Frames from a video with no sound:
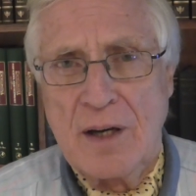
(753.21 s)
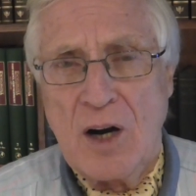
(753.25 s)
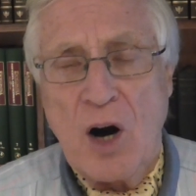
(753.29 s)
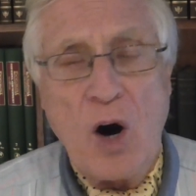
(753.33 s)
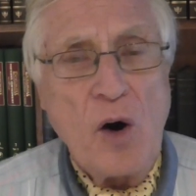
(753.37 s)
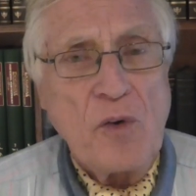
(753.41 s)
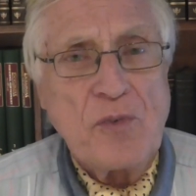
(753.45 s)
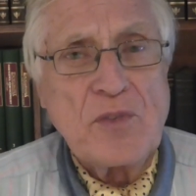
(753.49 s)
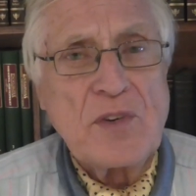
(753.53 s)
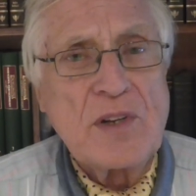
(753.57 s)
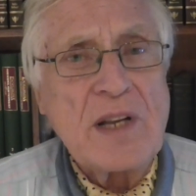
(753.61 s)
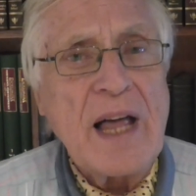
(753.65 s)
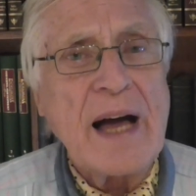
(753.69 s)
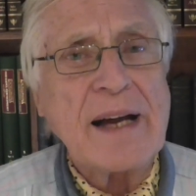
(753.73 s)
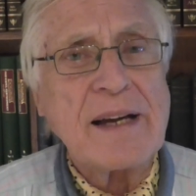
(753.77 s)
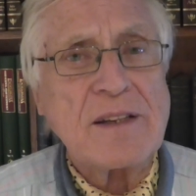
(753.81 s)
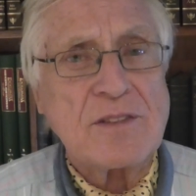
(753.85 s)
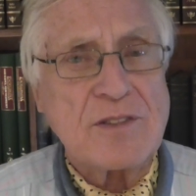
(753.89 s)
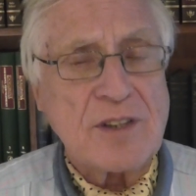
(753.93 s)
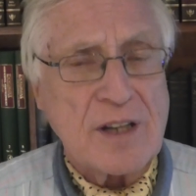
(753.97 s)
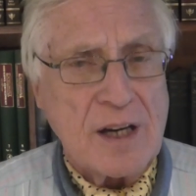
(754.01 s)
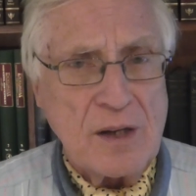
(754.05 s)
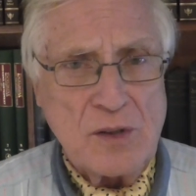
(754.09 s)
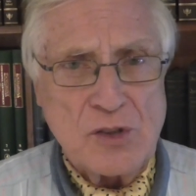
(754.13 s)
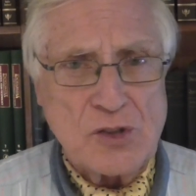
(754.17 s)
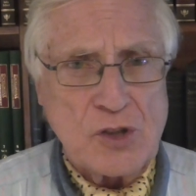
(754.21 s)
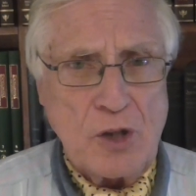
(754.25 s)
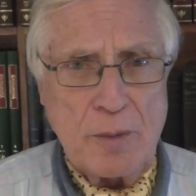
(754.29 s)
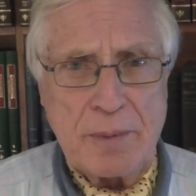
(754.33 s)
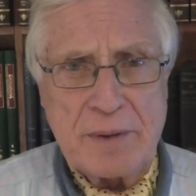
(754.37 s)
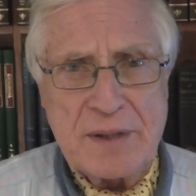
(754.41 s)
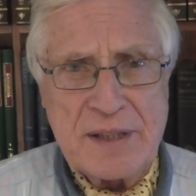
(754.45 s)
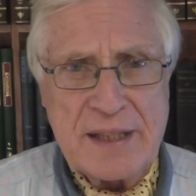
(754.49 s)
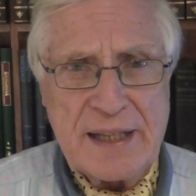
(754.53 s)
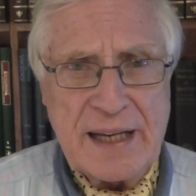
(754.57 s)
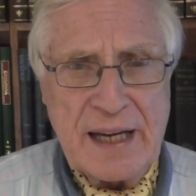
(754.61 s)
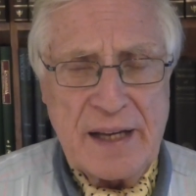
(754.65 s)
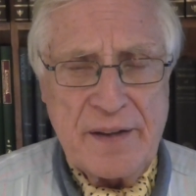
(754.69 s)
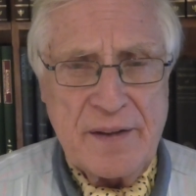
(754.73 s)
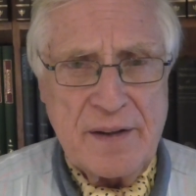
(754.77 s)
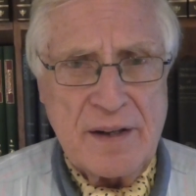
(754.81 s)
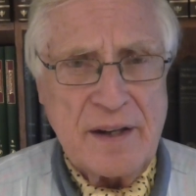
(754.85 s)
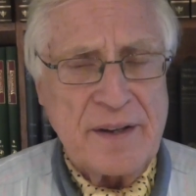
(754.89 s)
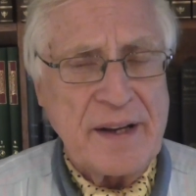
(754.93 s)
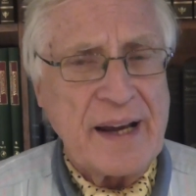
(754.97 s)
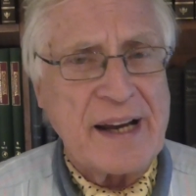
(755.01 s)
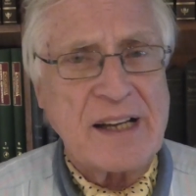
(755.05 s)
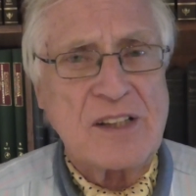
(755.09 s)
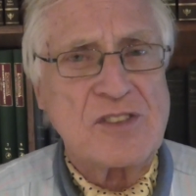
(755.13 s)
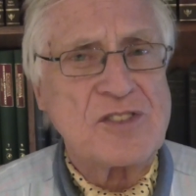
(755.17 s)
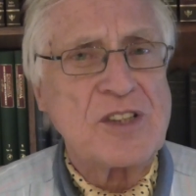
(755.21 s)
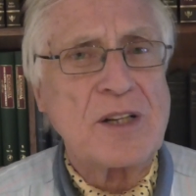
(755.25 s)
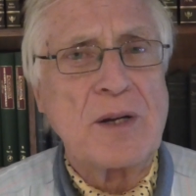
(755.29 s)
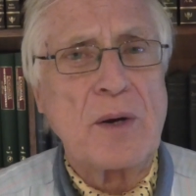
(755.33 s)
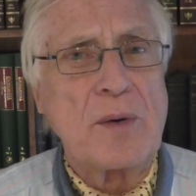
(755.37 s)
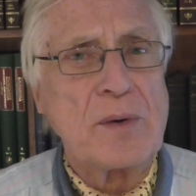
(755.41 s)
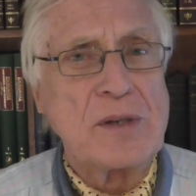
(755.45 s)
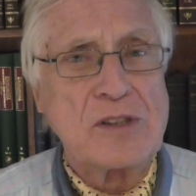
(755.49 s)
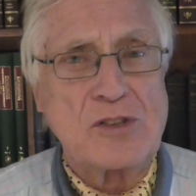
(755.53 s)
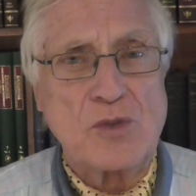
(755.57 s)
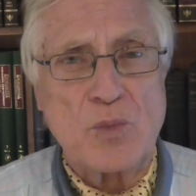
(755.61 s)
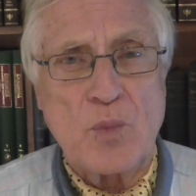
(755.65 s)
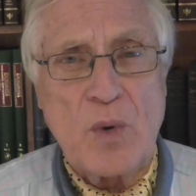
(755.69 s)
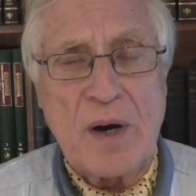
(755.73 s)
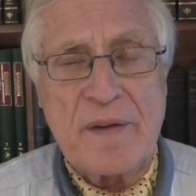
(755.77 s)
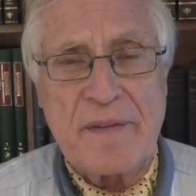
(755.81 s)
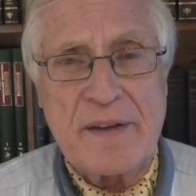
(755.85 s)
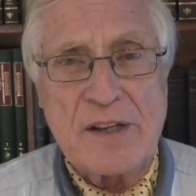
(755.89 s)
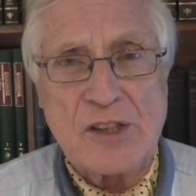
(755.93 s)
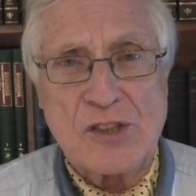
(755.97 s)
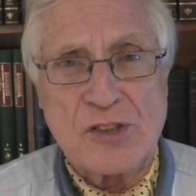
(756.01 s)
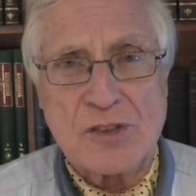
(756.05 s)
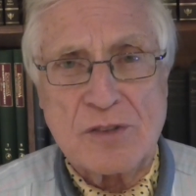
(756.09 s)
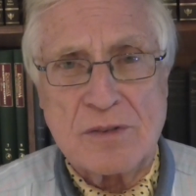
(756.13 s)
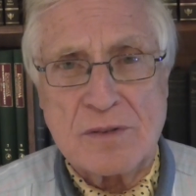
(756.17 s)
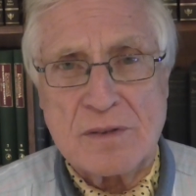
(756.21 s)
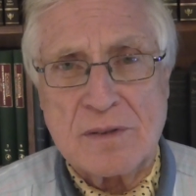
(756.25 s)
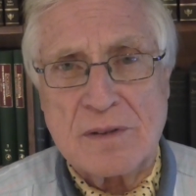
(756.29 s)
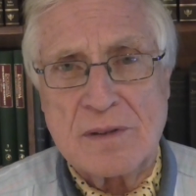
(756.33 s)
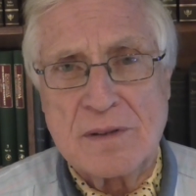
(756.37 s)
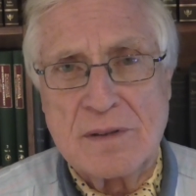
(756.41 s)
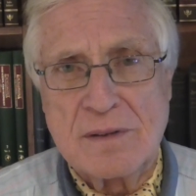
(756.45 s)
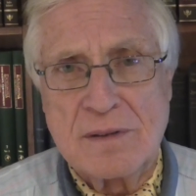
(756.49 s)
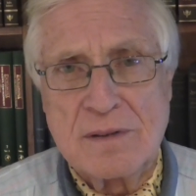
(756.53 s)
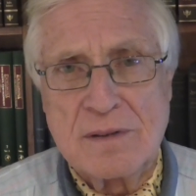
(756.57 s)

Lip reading: often like to go shopping together, and I can see no reason why they shouldn't.